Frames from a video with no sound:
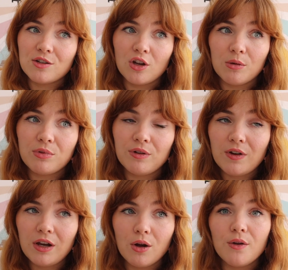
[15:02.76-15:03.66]
shop with
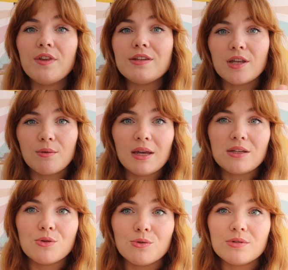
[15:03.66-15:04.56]
a lot of the sewing
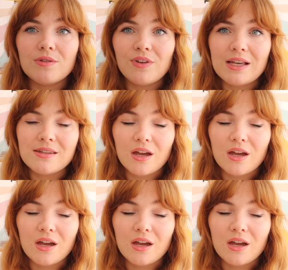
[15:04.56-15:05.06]
tools and things